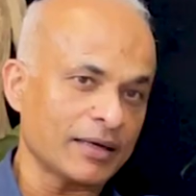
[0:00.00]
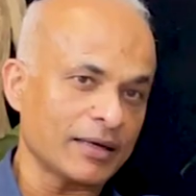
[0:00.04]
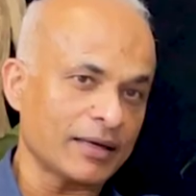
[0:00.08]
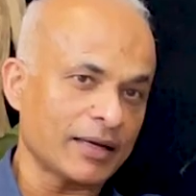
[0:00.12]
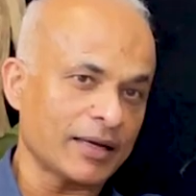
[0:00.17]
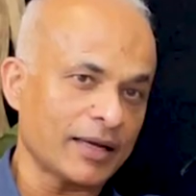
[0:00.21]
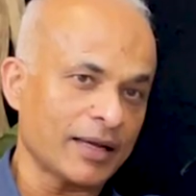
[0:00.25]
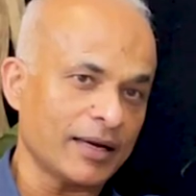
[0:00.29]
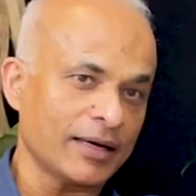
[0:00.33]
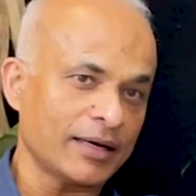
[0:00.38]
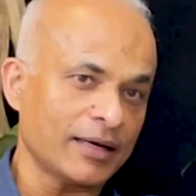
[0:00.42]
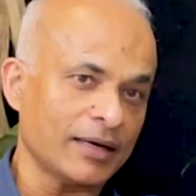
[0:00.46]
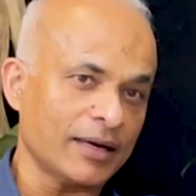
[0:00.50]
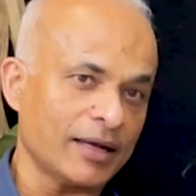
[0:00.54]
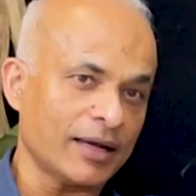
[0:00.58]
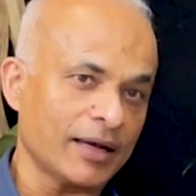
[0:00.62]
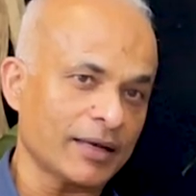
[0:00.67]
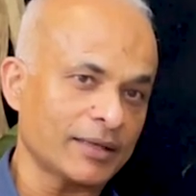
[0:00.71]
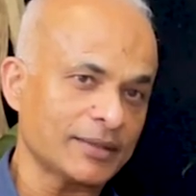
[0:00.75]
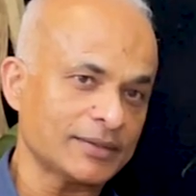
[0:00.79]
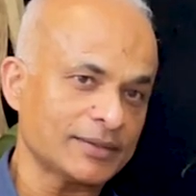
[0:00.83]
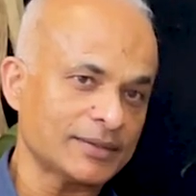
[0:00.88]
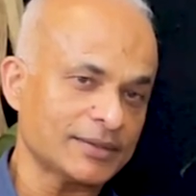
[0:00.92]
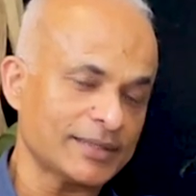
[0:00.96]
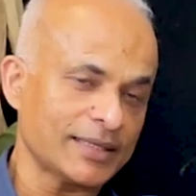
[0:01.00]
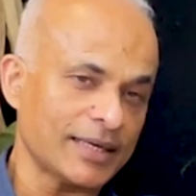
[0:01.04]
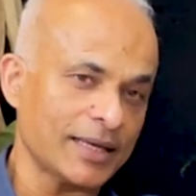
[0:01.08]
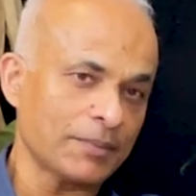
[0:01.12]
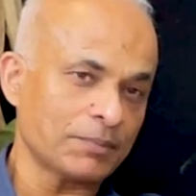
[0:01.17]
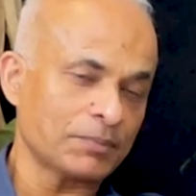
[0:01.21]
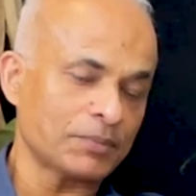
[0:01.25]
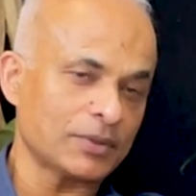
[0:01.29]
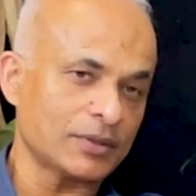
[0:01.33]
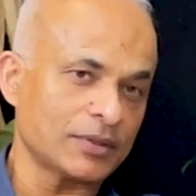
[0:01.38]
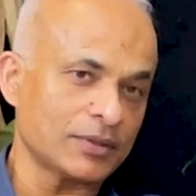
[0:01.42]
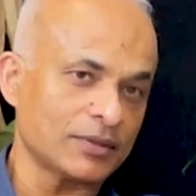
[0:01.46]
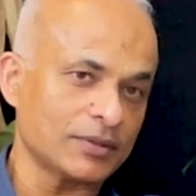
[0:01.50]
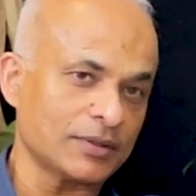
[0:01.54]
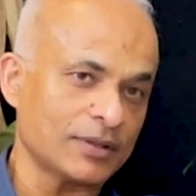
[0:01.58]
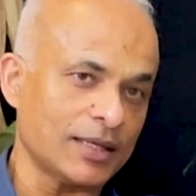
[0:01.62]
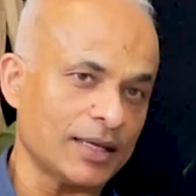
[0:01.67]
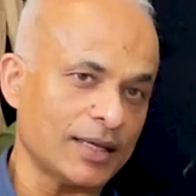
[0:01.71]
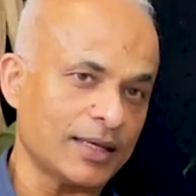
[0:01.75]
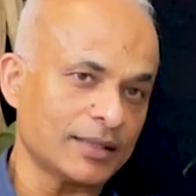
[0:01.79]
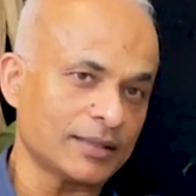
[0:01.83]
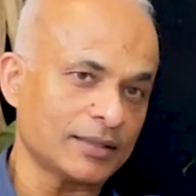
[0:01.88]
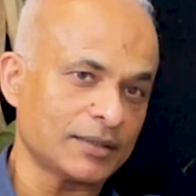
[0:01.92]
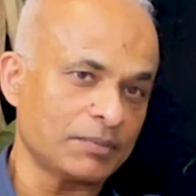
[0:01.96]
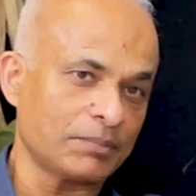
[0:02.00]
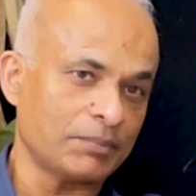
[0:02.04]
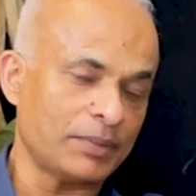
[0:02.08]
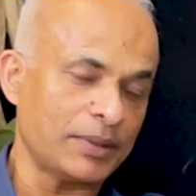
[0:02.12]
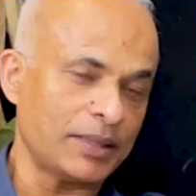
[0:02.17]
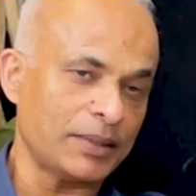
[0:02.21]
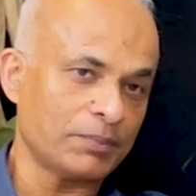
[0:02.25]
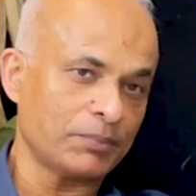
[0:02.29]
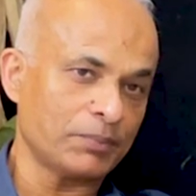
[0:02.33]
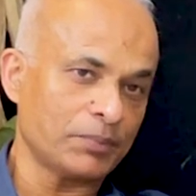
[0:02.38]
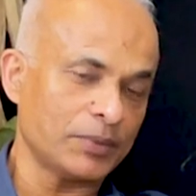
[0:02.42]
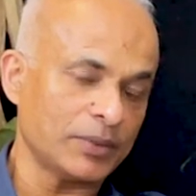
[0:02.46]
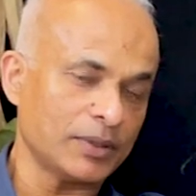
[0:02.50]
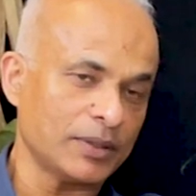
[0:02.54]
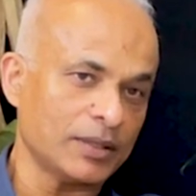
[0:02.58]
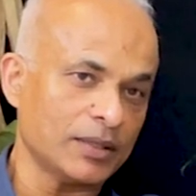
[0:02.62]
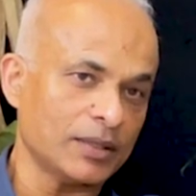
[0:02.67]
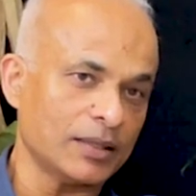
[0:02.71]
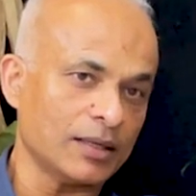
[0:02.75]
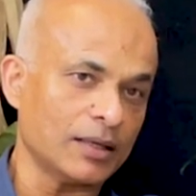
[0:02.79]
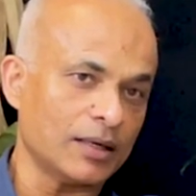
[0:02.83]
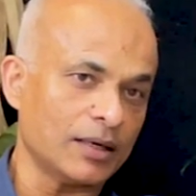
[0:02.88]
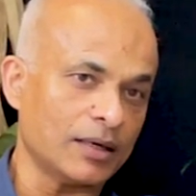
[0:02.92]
can accept that people